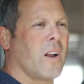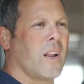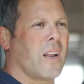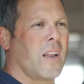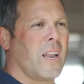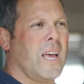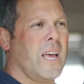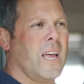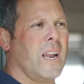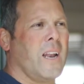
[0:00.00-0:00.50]
it
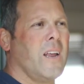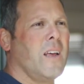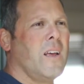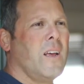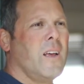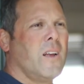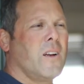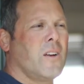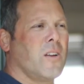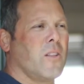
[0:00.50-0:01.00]
led
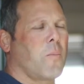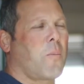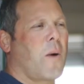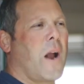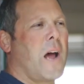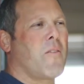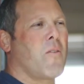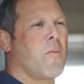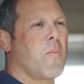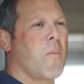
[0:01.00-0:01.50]
to the
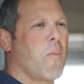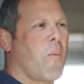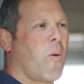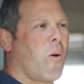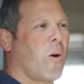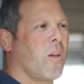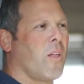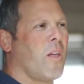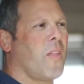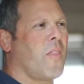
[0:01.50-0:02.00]
private
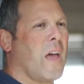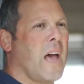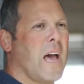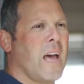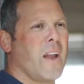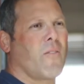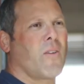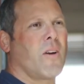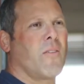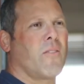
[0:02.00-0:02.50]
memorial that they
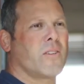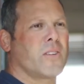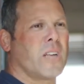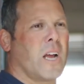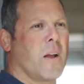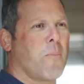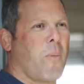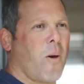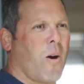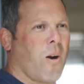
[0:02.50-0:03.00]
had in
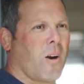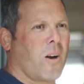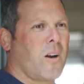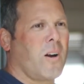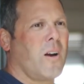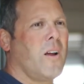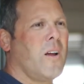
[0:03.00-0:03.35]
Riverside Park.